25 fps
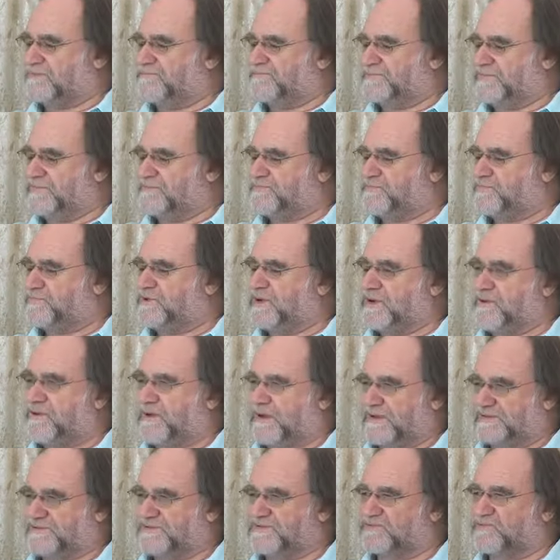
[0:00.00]
some people go
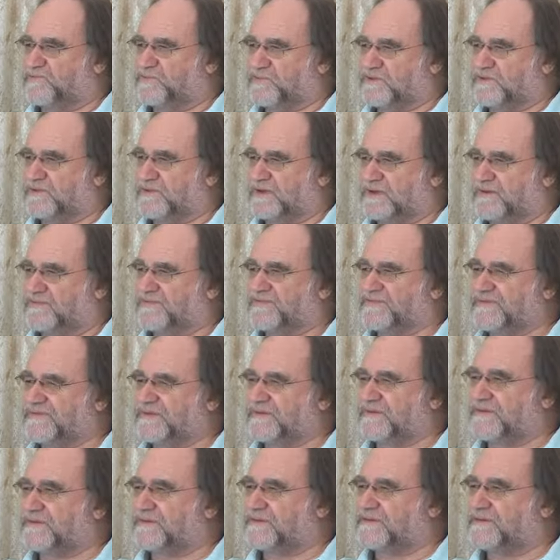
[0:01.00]
out and work
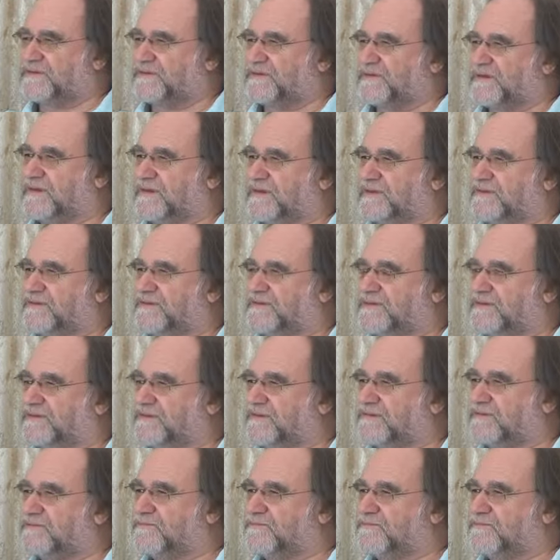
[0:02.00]
outside, and